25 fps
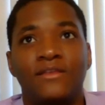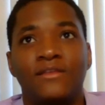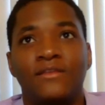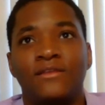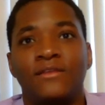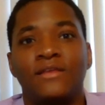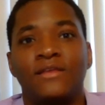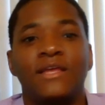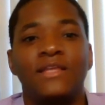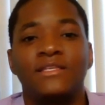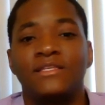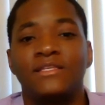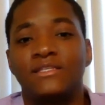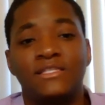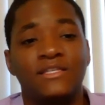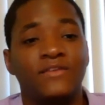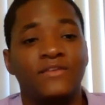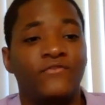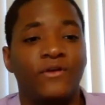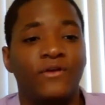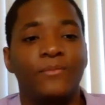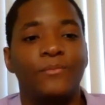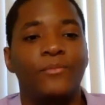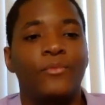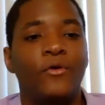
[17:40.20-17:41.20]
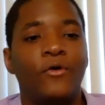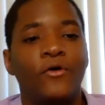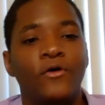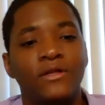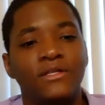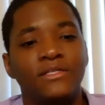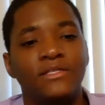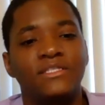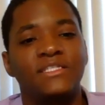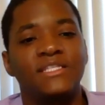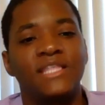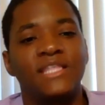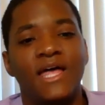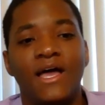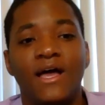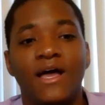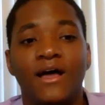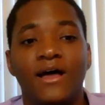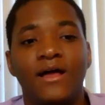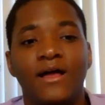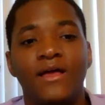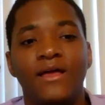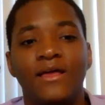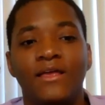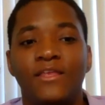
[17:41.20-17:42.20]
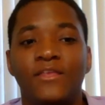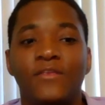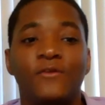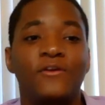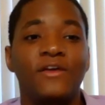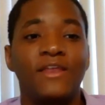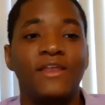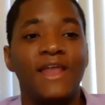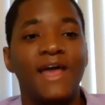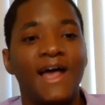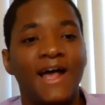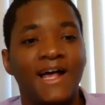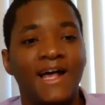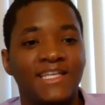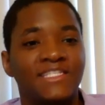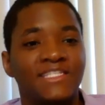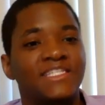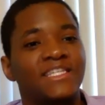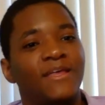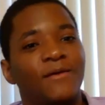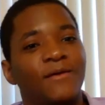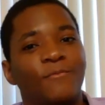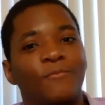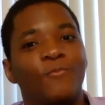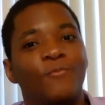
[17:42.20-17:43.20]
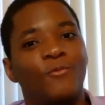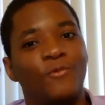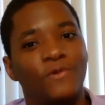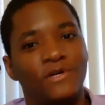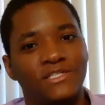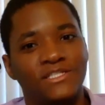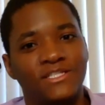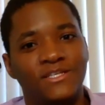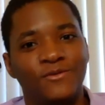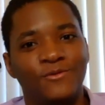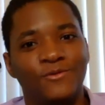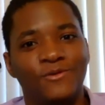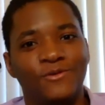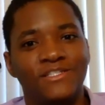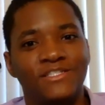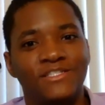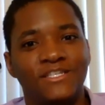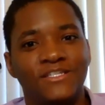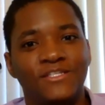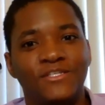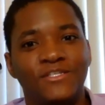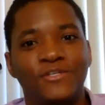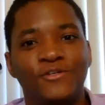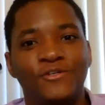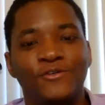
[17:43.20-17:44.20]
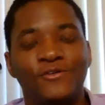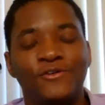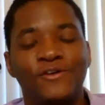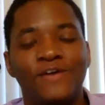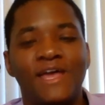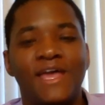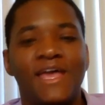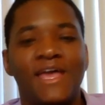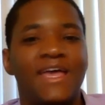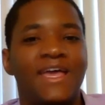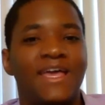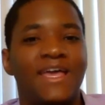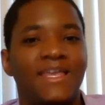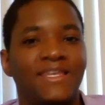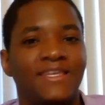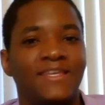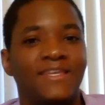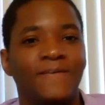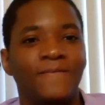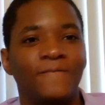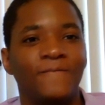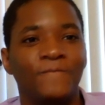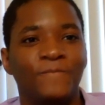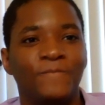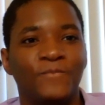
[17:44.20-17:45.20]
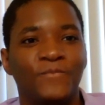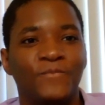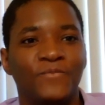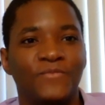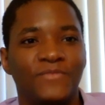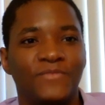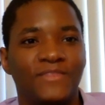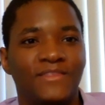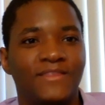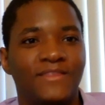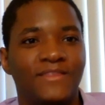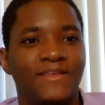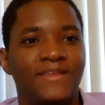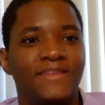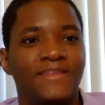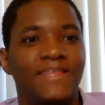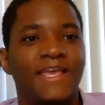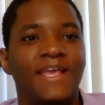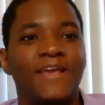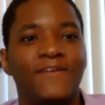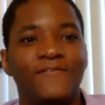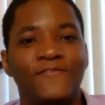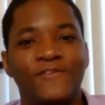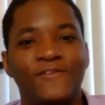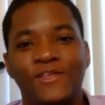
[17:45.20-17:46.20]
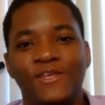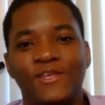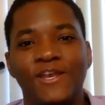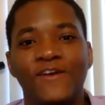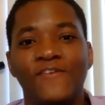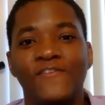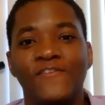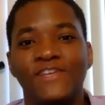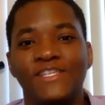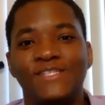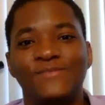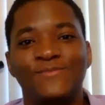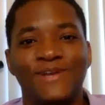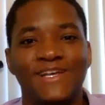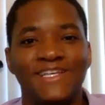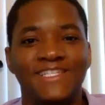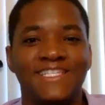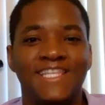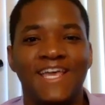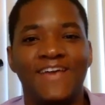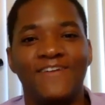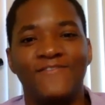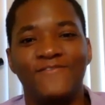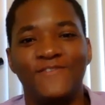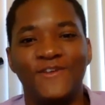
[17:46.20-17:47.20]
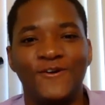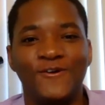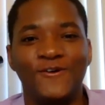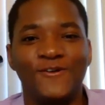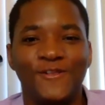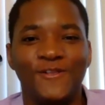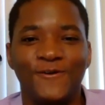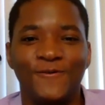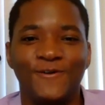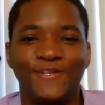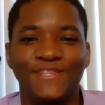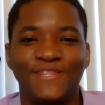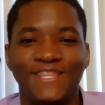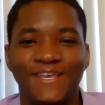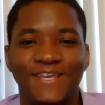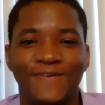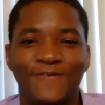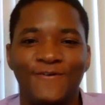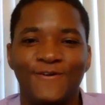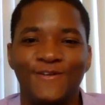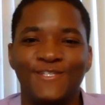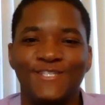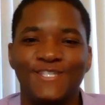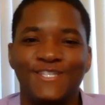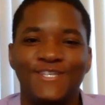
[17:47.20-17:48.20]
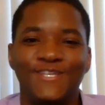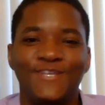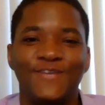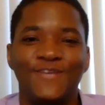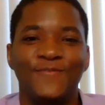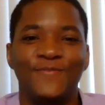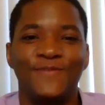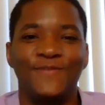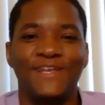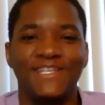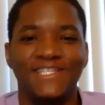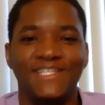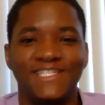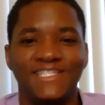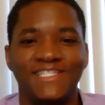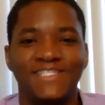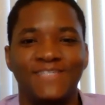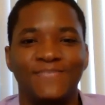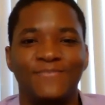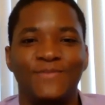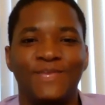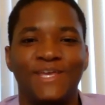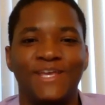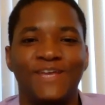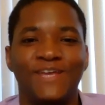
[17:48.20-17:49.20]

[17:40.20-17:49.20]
at different points, that you could ask them, what do you want to do? And they get really nervous because they have no clue what they want to do, because it's a big